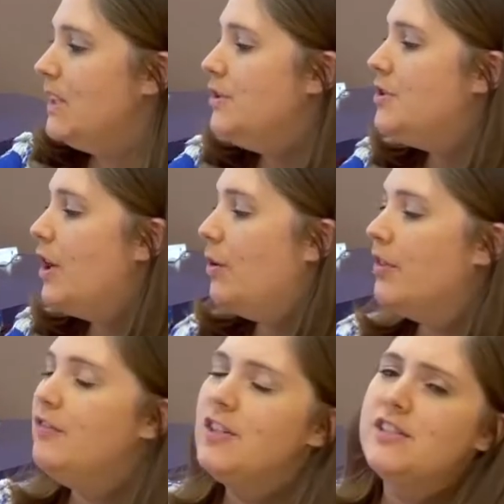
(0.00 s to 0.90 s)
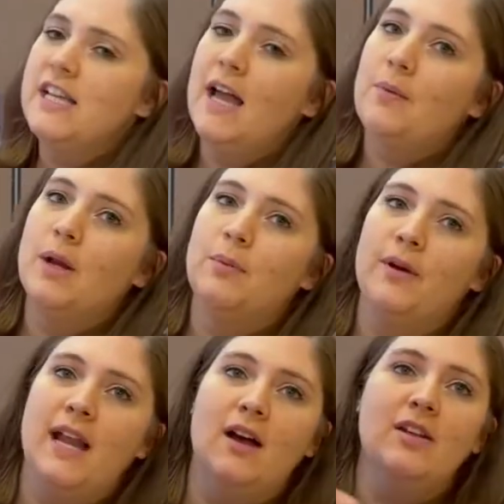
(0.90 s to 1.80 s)
So the first thing I want to
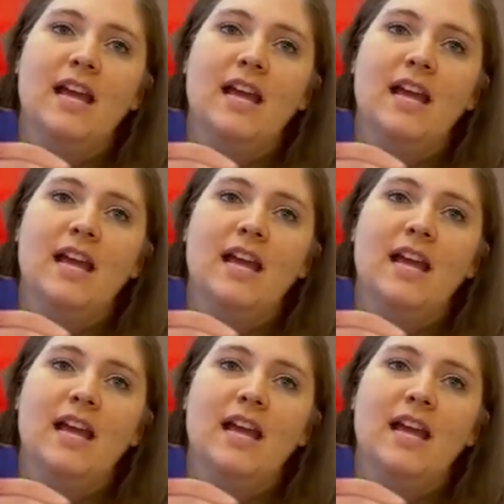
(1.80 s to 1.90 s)
point out